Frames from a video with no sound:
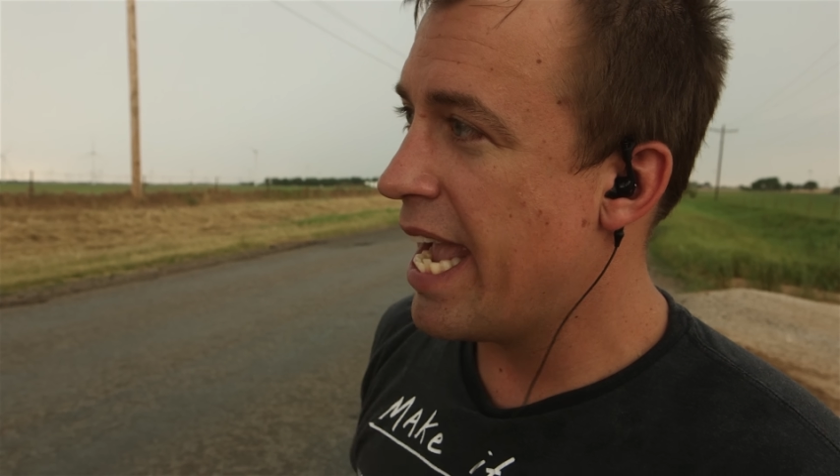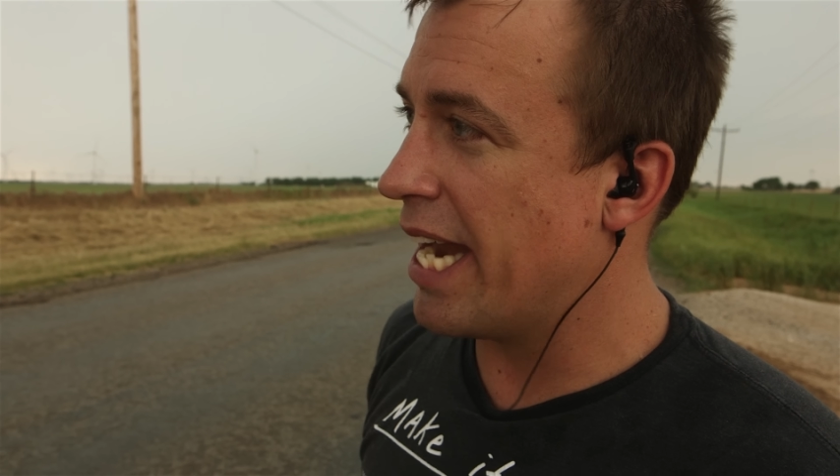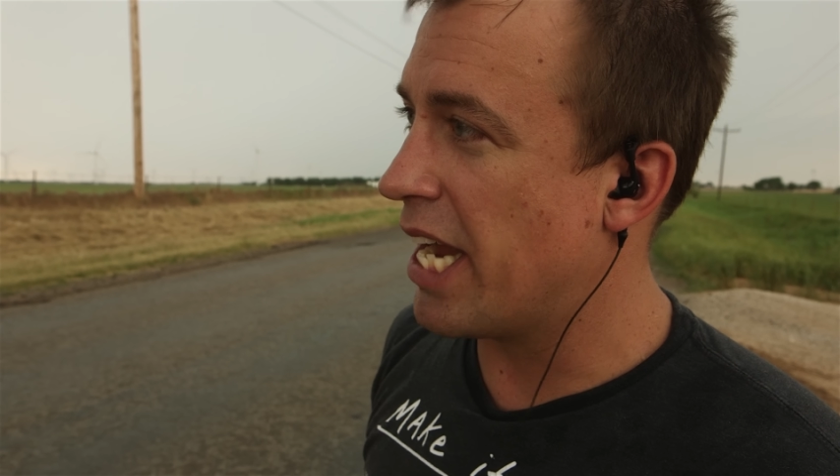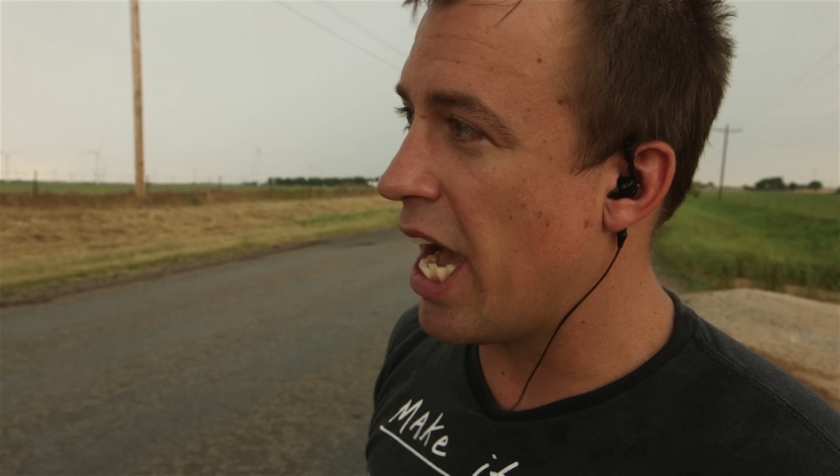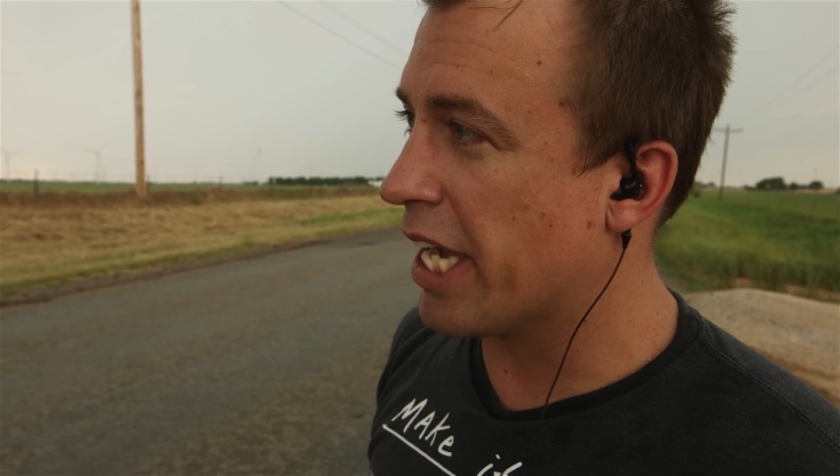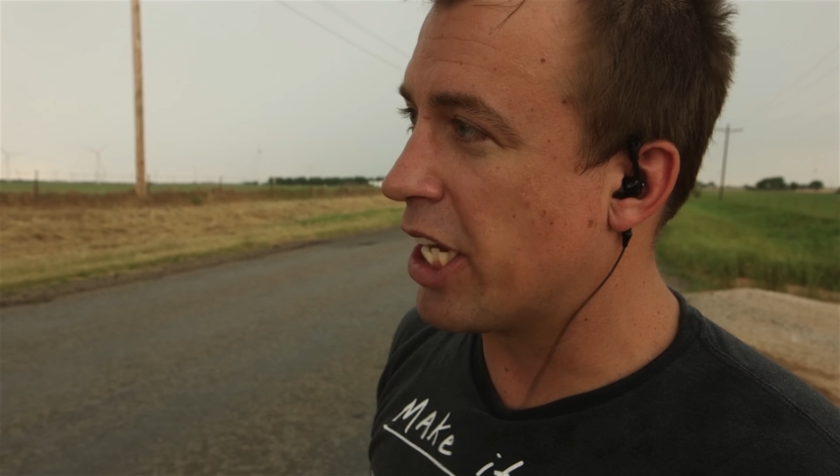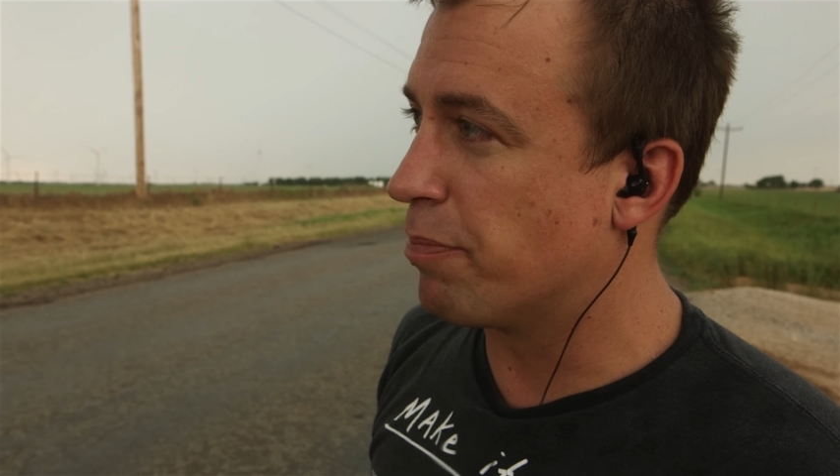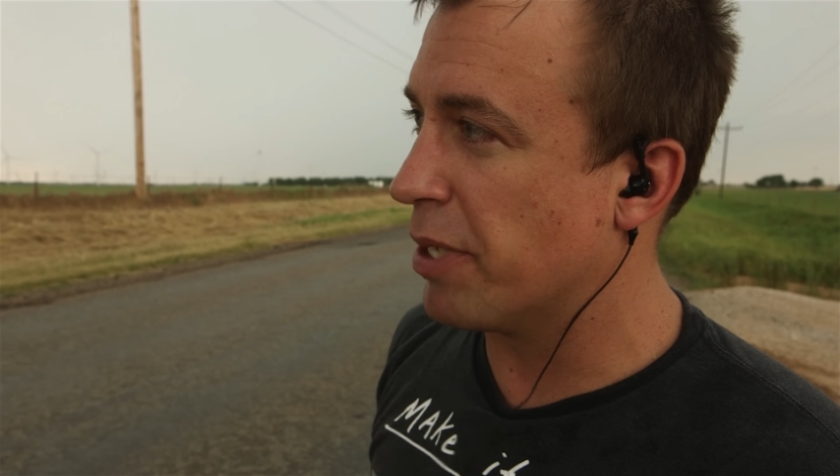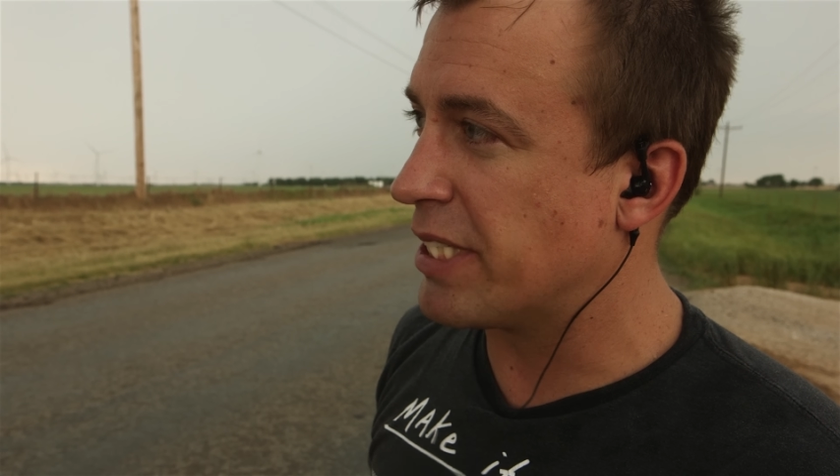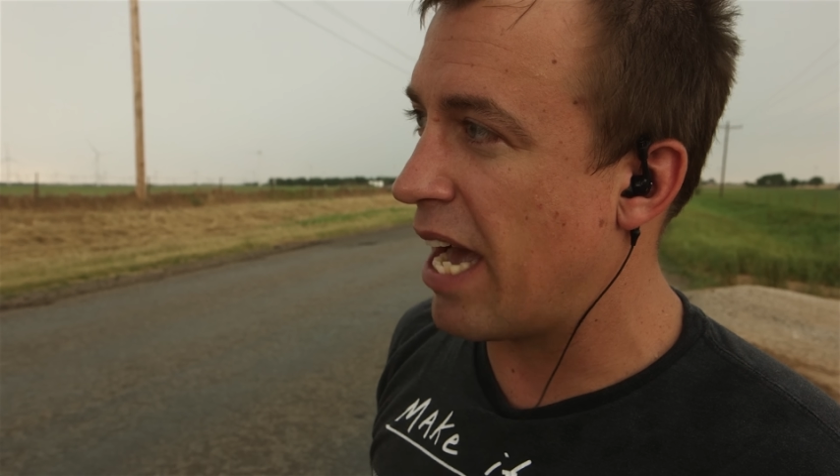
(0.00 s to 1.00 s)
And uh, it
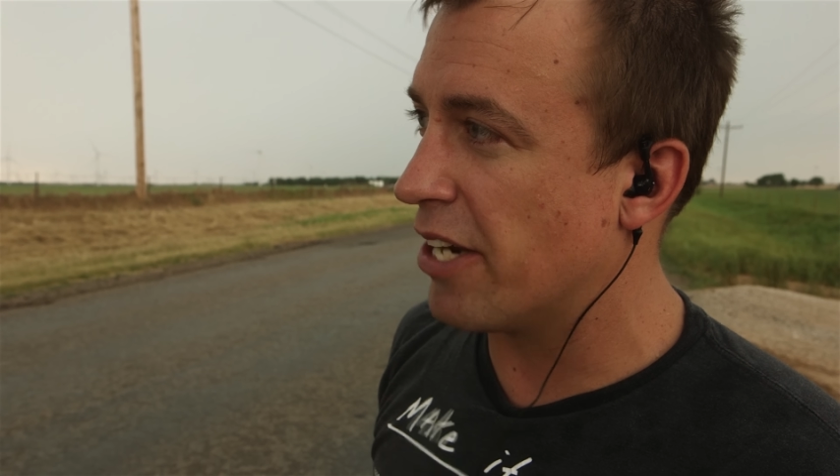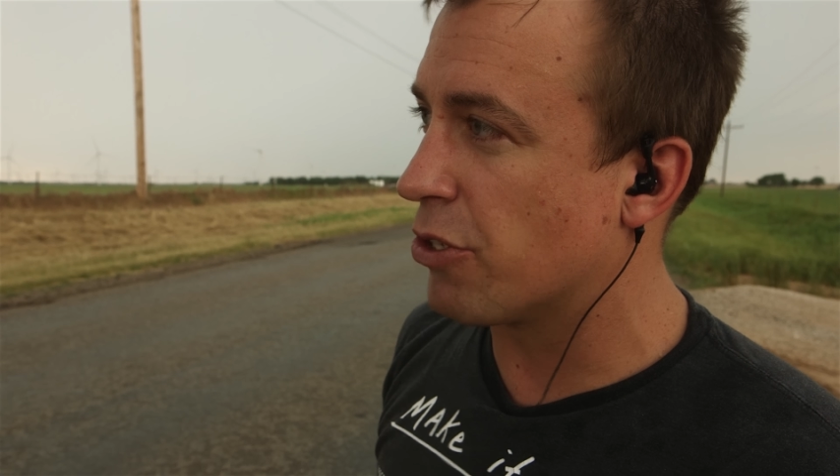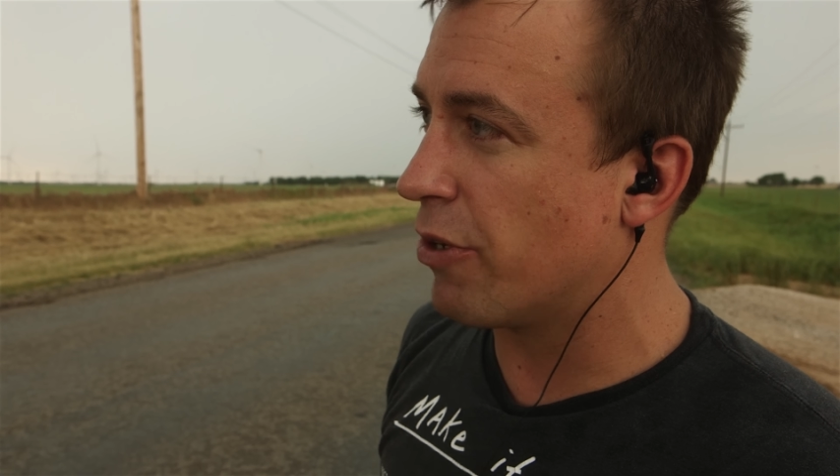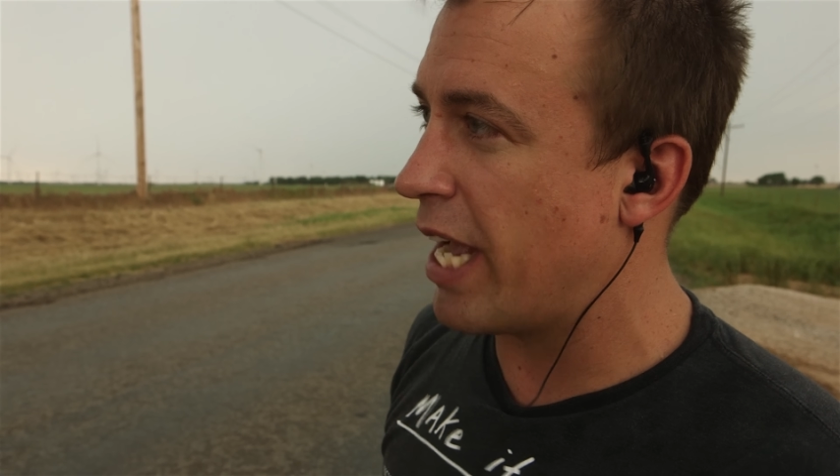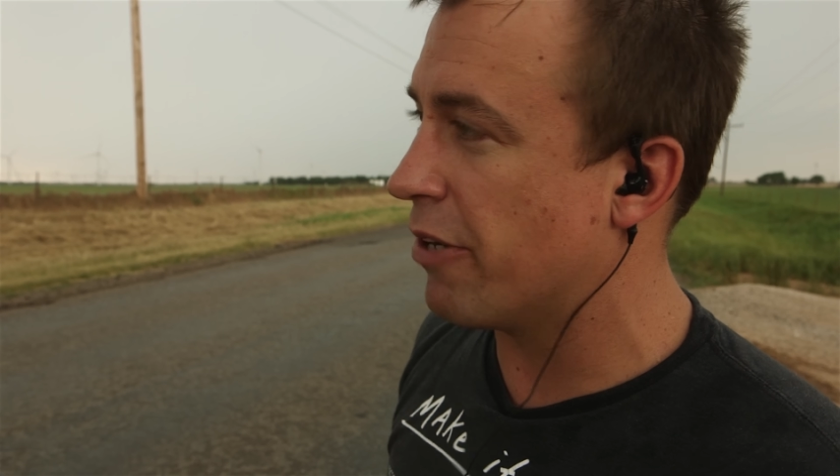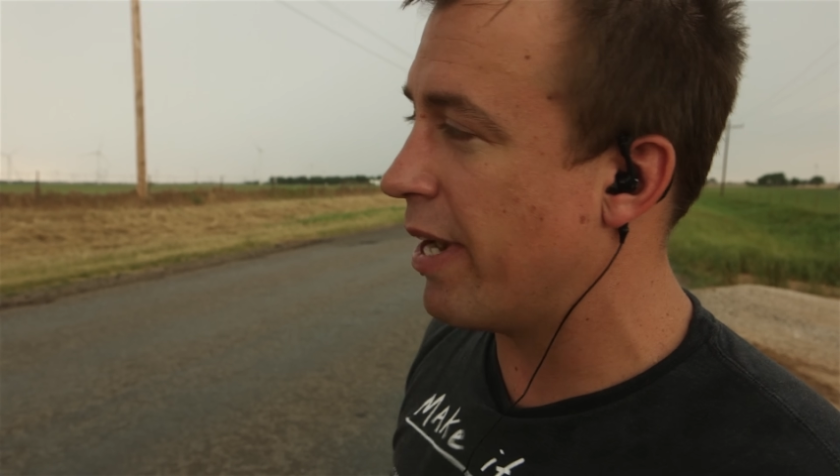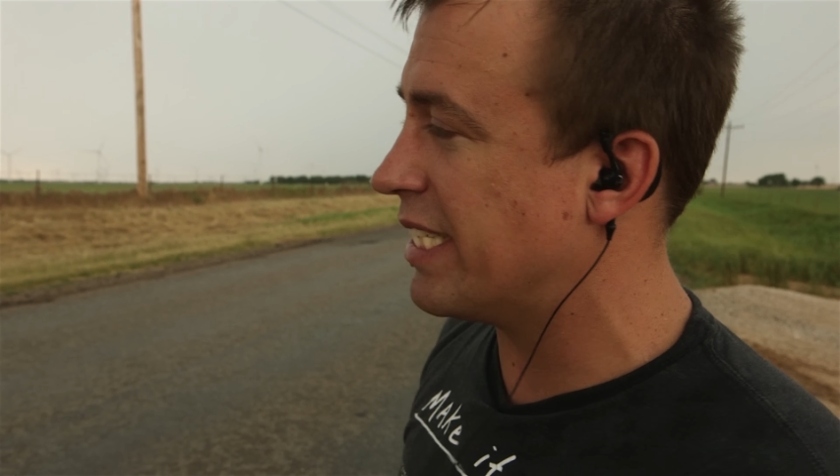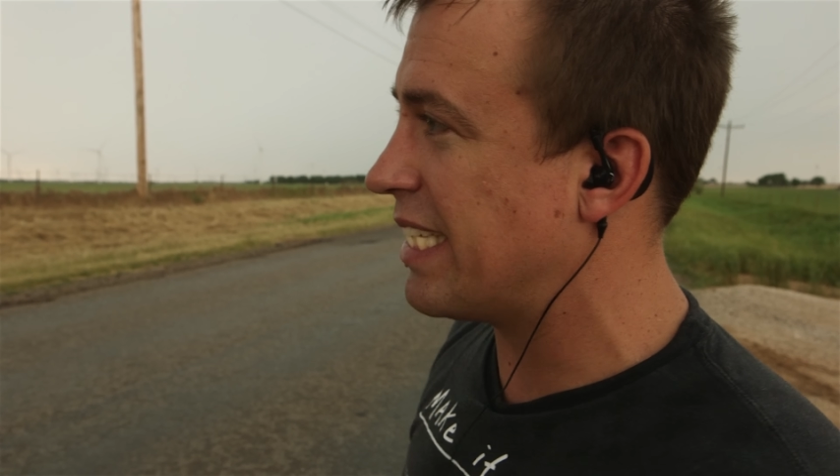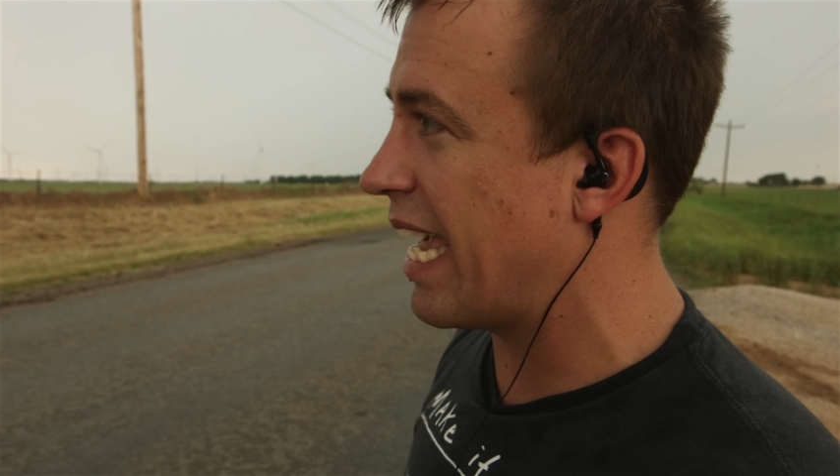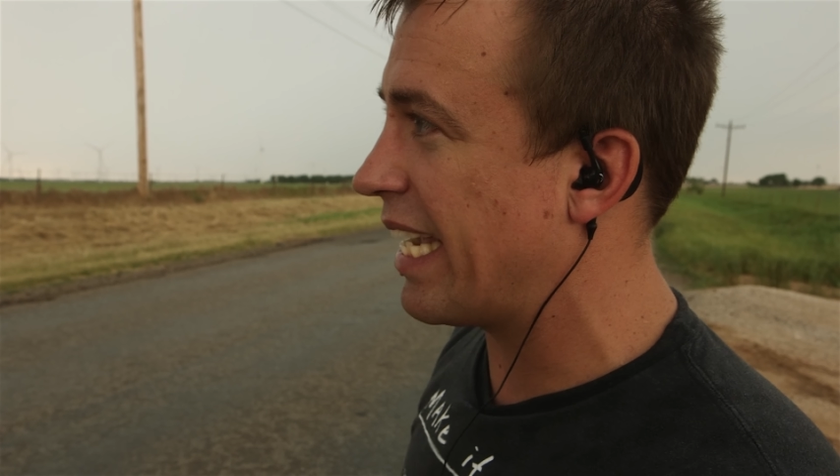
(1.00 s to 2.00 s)
could put down a tornado
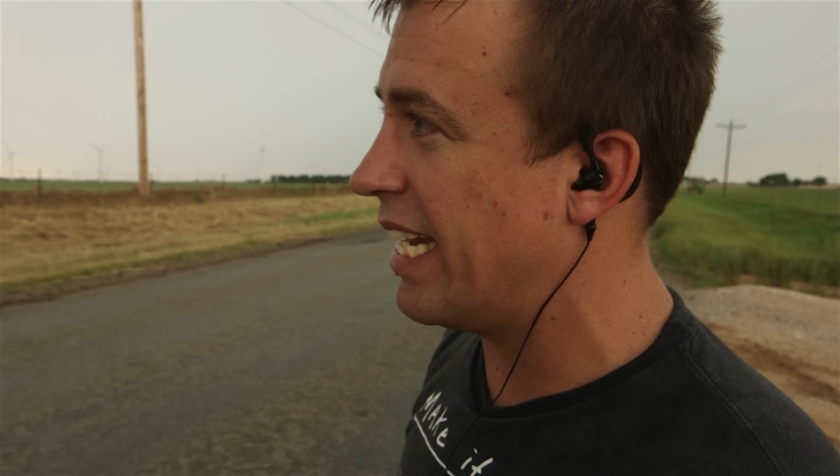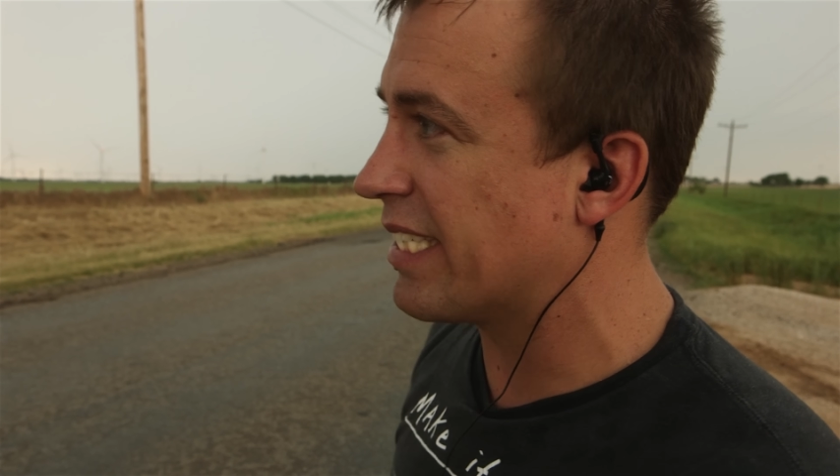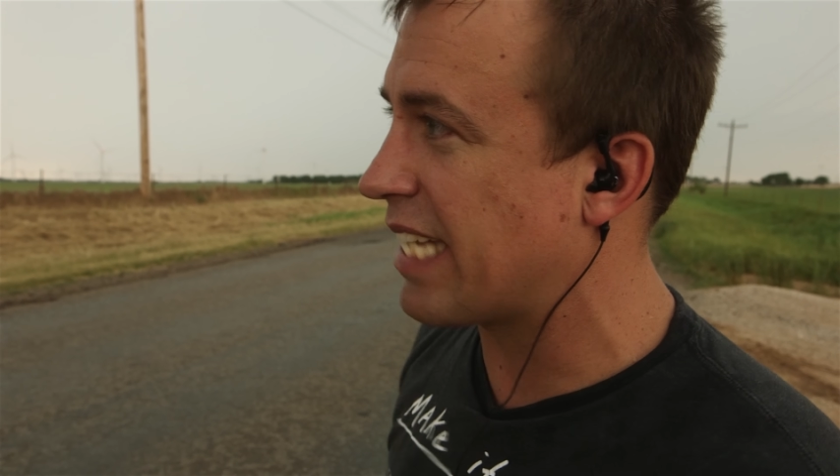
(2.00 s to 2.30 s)
any second.